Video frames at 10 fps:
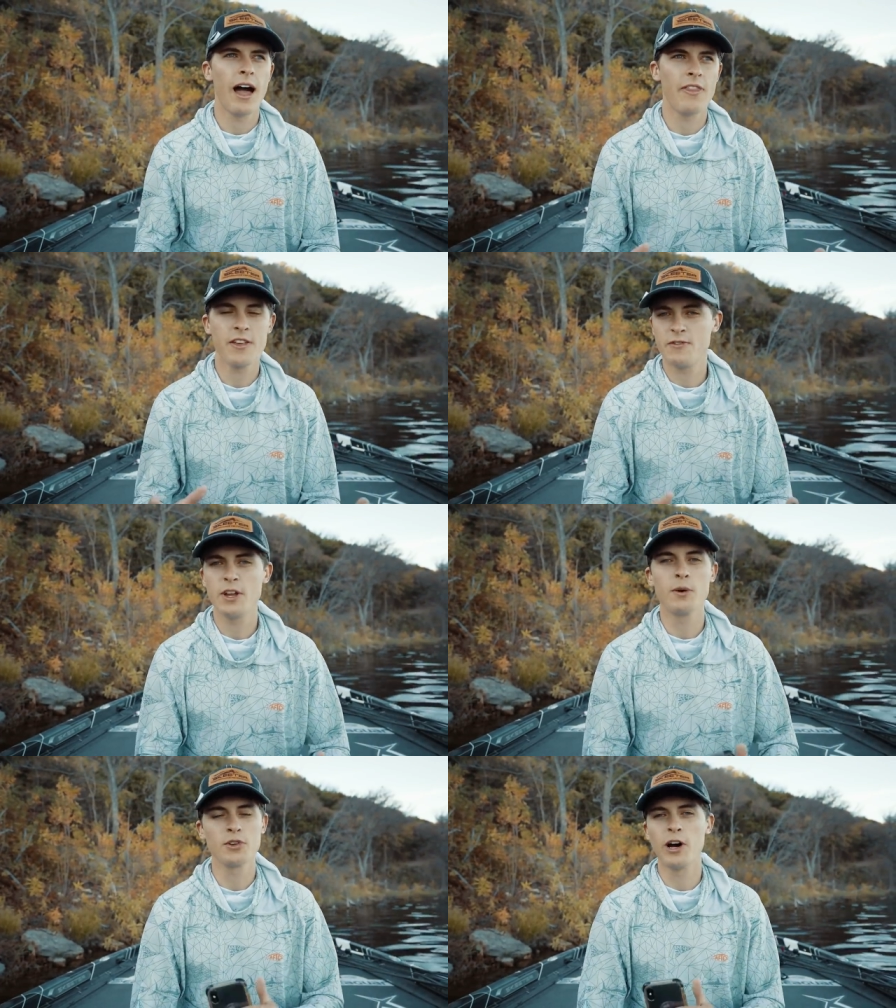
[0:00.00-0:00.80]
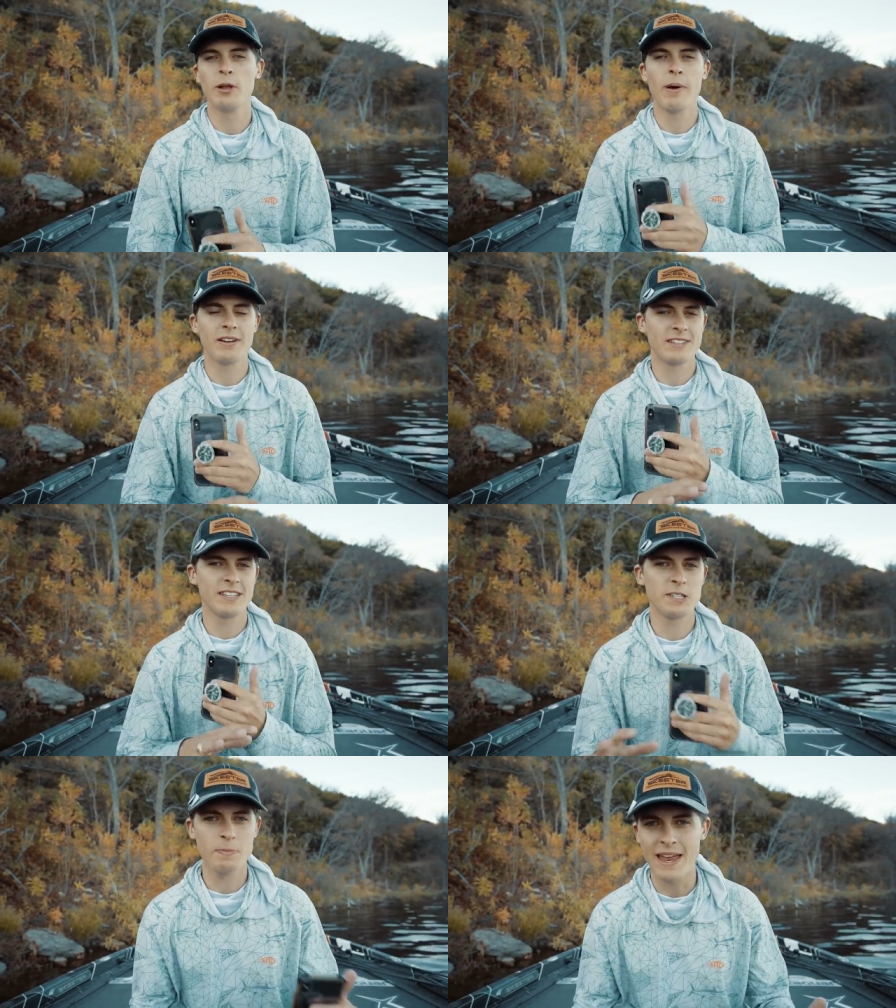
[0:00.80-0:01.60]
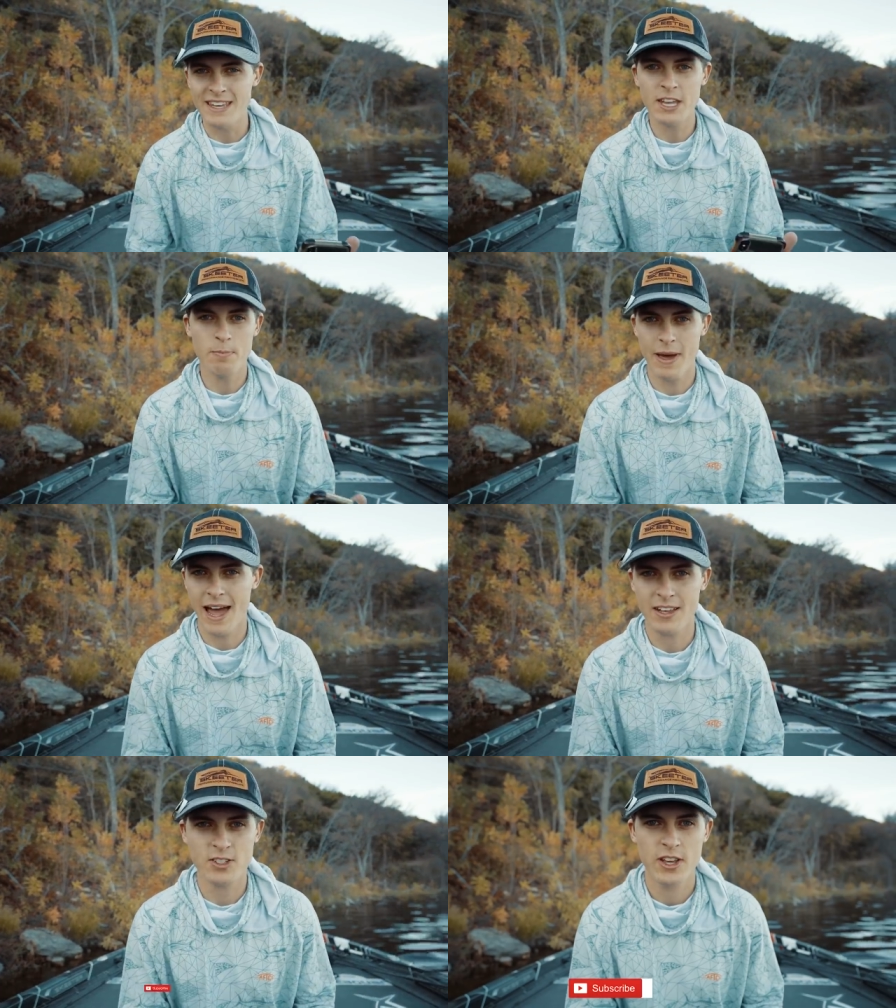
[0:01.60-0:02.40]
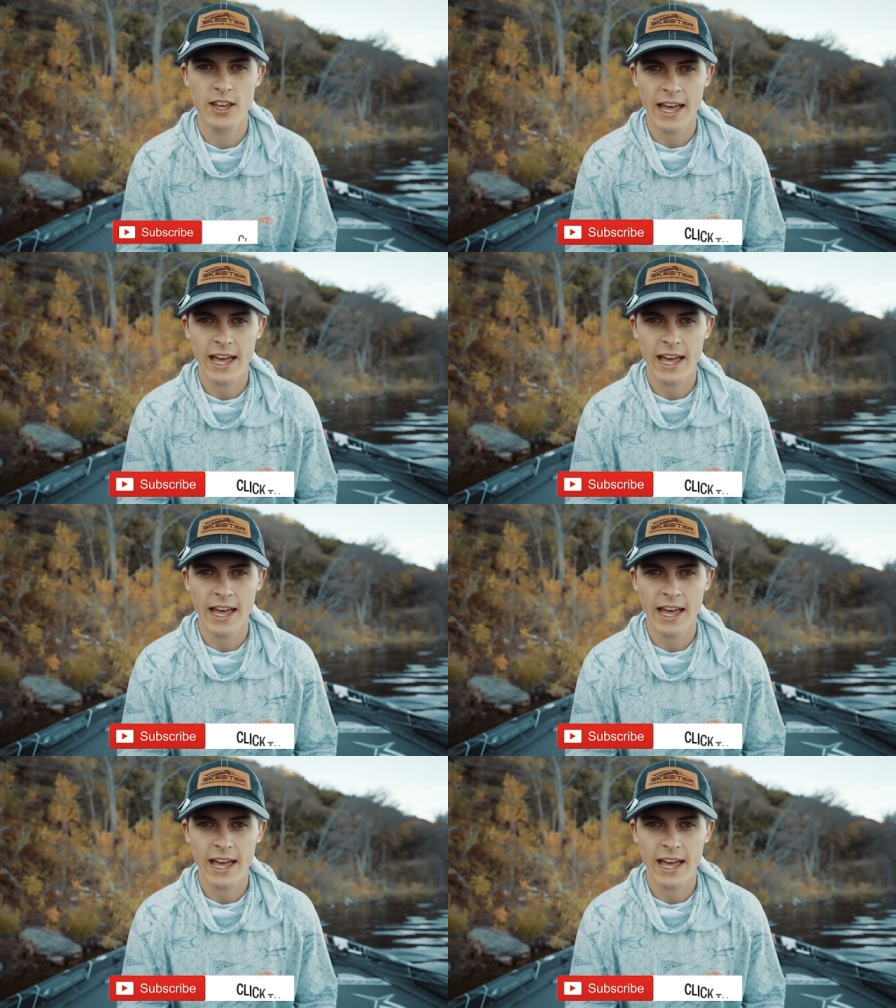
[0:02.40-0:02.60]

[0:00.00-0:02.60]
this video is all about suspended bass,